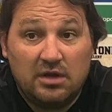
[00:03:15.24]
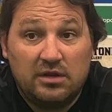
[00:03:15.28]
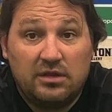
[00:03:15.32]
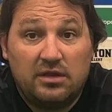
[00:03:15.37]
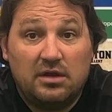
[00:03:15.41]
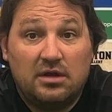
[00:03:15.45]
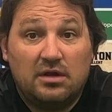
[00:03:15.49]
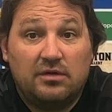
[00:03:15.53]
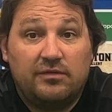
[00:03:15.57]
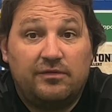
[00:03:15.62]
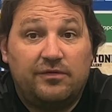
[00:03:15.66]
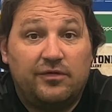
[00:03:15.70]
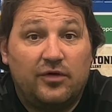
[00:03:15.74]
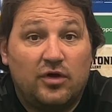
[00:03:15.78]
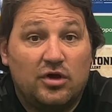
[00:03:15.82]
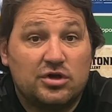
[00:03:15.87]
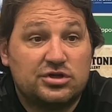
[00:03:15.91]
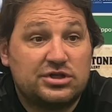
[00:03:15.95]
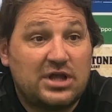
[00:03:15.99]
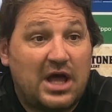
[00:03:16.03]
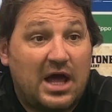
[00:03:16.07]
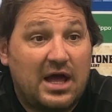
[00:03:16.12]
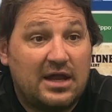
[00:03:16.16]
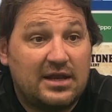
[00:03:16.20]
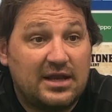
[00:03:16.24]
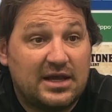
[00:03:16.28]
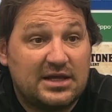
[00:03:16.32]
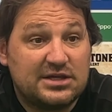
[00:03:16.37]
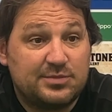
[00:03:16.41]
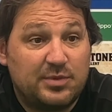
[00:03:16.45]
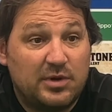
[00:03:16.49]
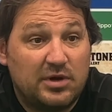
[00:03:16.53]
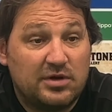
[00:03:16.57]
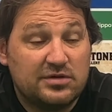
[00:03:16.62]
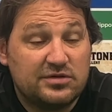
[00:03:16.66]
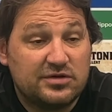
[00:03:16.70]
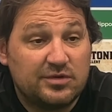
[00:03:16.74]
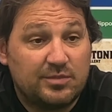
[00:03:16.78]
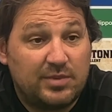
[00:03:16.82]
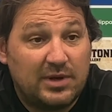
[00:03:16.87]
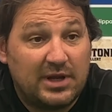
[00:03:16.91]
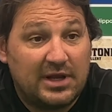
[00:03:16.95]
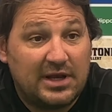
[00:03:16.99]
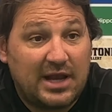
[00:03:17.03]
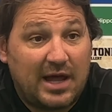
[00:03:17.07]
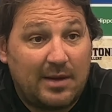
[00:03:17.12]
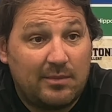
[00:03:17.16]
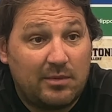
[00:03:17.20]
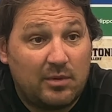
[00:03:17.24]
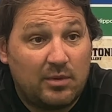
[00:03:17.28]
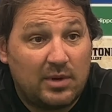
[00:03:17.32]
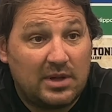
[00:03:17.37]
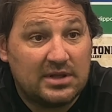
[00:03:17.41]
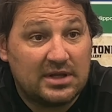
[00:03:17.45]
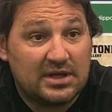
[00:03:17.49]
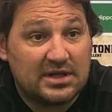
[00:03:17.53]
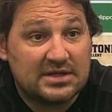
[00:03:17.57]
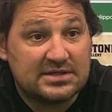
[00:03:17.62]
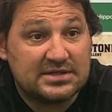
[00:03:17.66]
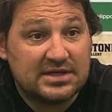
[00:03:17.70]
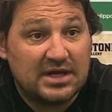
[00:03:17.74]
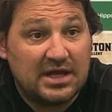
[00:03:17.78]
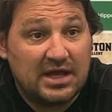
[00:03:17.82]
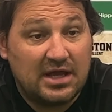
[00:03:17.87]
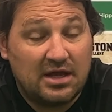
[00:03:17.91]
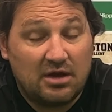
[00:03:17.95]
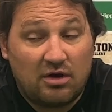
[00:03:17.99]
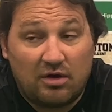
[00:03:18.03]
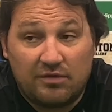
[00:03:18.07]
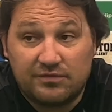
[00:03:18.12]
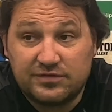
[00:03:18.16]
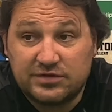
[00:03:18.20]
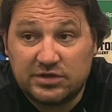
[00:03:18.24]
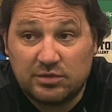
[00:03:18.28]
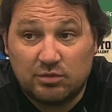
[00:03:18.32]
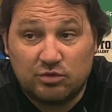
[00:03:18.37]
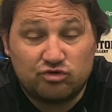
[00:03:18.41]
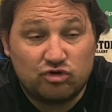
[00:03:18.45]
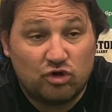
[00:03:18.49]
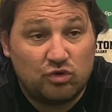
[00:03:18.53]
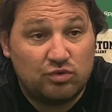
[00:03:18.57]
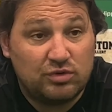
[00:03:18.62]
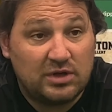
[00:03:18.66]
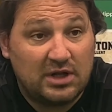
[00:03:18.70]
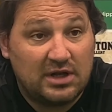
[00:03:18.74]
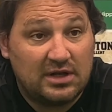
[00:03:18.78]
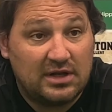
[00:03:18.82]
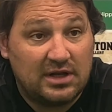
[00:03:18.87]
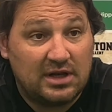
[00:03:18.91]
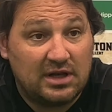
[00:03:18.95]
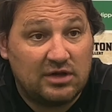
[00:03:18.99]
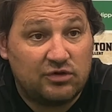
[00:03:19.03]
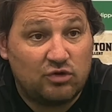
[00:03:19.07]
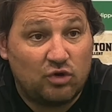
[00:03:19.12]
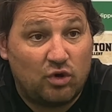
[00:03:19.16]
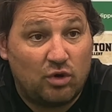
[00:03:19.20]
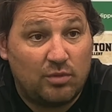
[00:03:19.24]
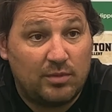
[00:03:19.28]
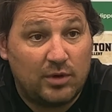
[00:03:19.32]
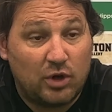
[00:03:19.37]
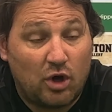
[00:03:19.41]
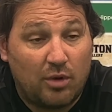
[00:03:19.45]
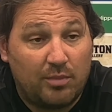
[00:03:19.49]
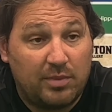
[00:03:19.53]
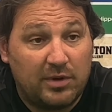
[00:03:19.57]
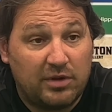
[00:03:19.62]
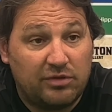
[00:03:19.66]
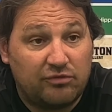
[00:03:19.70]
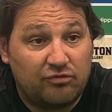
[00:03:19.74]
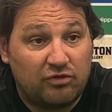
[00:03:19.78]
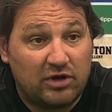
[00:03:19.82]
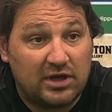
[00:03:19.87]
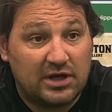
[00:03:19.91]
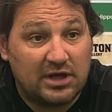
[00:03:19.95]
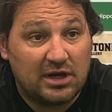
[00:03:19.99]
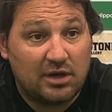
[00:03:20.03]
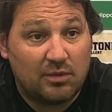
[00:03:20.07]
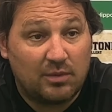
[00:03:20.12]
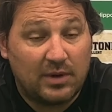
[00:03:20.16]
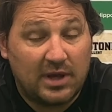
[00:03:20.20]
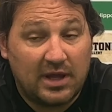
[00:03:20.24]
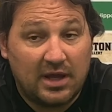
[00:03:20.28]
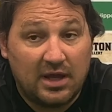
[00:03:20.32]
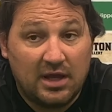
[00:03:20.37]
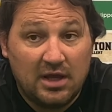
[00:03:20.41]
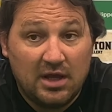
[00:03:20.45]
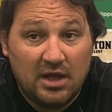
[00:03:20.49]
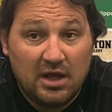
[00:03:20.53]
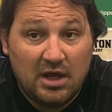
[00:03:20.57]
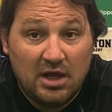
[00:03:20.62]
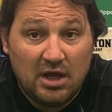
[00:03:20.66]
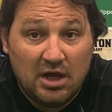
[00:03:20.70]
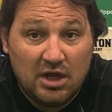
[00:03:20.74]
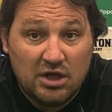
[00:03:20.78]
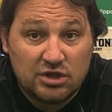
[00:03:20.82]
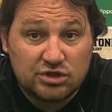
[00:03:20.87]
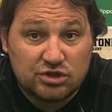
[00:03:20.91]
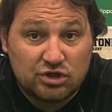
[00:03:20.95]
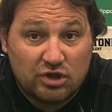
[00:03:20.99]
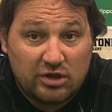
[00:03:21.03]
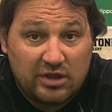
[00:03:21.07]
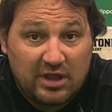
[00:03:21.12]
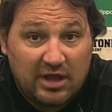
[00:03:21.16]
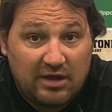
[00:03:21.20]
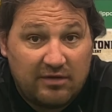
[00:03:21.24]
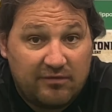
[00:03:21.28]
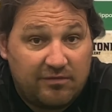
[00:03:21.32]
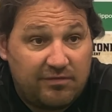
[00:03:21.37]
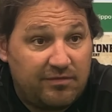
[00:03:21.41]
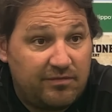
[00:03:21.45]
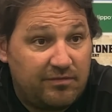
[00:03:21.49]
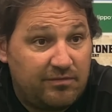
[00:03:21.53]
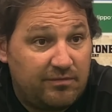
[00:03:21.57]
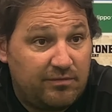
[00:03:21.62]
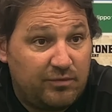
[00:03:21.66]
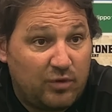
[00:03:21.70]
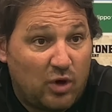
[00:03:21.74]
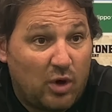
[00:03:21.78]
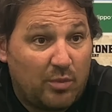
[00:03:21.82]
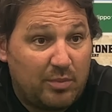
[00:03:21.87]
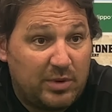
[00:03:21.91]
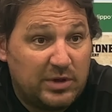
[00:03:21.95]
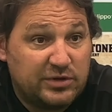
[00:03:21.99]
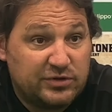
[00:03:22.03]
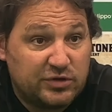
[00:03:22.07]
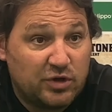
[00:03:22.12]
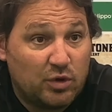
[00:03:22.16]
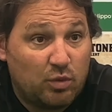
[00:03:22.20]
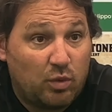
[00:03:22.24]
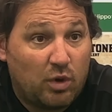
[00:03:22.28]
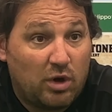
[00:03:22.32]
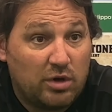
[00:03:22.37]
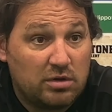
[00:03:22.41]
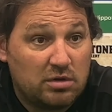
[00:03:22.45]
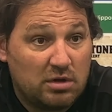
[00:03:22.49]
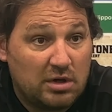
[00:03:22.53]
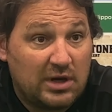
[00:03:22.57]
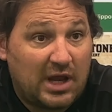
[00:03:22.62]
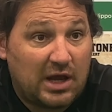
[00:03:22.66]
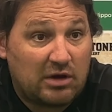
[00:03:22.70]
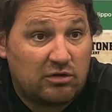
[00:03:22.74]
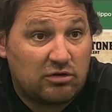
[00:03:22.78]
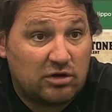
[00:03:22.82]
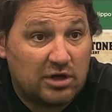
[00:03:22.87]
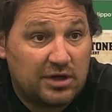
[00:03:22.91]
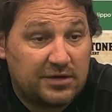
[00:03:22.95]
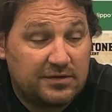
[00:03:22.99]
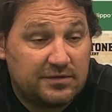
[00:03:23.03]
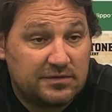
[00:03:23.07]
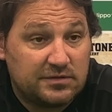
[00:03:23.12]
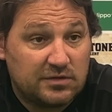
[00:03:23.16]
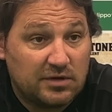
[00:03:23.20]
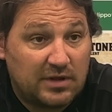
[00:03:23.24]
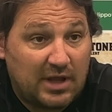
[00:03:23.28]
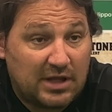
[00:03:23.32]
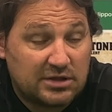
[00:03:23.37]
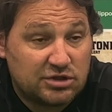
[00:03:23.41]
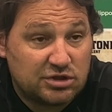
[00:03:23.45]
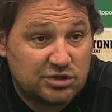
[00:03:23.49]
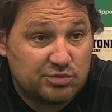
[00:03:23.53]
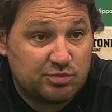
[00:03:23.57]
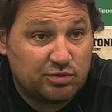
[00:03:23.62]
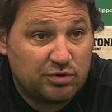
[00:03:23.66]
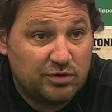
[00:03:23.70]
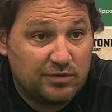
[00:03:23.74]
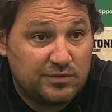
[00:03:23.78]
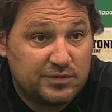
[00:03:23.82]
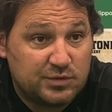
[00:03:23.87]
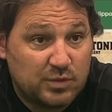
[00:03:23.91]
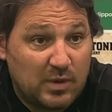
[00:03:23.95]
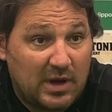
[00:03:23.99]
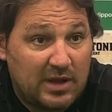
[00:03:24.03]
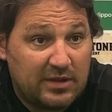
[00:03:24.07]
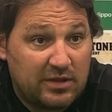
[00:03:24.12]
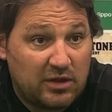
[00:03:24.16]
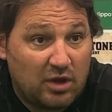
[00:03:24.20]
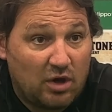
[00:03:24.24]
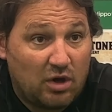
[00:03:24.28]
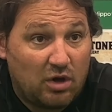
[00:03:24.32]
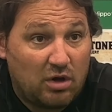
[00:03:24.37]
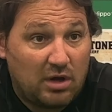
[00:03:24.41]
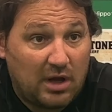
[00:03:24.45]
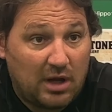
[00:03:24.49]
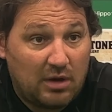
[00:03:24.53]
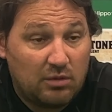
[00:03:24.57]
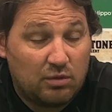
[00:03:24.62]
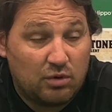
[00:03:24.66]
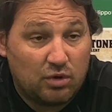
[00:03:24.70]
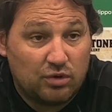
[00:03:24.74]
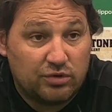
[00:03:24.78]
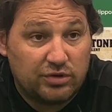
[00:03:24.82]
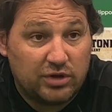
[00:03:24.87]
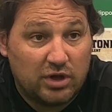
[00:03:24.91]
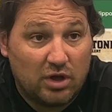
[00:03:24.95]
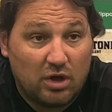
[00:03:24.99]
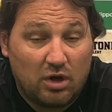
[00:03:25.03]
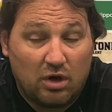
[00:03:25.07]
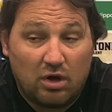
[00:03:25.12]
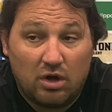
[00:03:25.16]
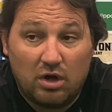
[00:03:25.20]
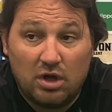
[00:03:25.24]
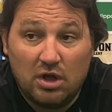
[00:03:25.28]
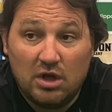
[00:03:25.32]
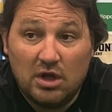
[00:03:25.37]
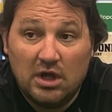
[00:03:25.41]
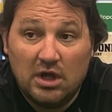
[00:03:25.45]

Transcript: the first hand experience of playing APOEL Nicosia. Obviously, we drew nil nil at home and got beat three 0 away, so they've got beat two one on aggregates. So that just proves where they are, how good they are.